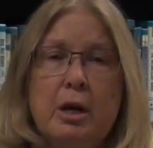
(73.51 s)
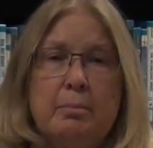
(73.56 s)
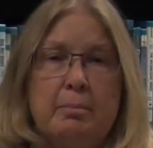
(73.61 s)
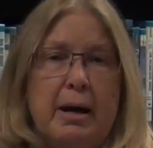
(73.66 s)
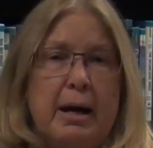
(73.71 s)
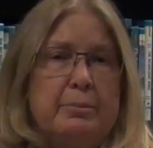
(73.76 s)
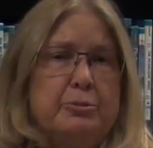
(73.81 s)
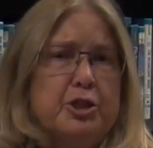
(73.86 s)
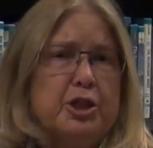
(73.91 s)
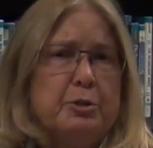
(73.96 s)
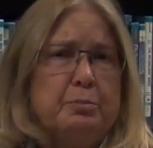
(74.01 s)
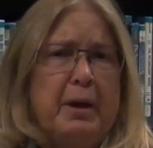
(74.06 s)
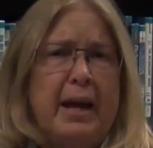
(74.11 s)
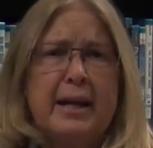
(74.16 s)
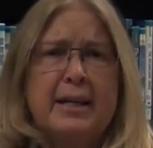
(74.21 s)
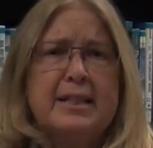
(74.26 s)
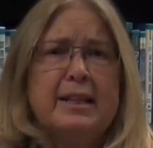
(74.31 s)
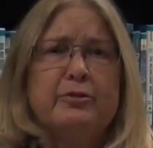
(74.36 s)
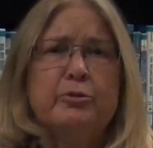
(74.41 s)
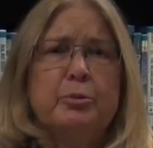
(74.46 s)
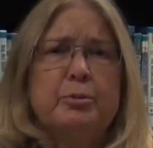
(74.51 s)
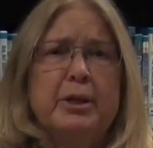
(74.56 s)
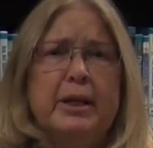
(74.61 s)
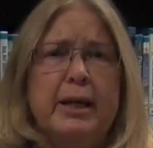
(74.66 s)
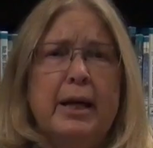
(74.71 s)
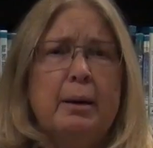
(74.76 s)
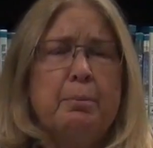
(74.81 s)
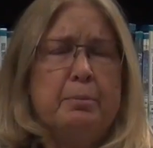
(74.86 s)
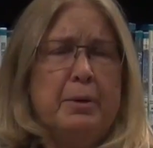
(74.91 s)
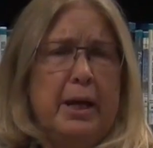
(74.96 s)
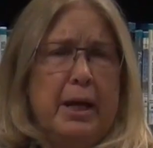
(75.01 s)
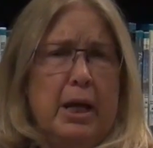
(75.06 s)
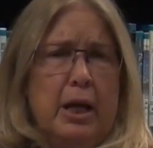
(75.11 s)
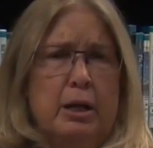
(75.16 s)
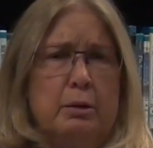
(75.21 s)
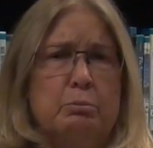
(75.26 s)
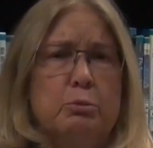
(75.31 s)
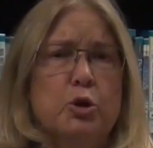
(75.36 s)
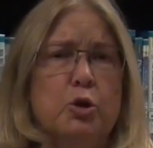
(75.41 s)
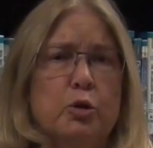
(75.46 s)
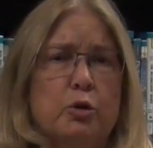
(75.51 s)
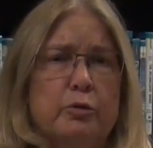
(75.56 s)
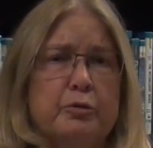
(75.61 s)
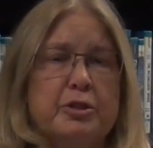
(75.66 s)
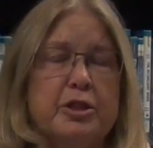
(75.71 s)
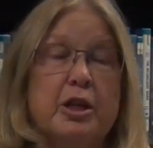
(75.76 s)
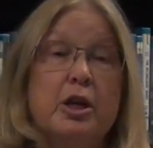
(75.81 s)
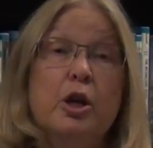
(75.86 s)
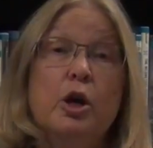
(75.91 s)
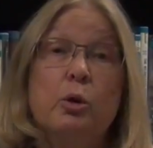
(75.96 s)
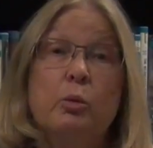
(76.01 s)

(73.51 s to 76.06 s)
Mom just packs everybody up and moves.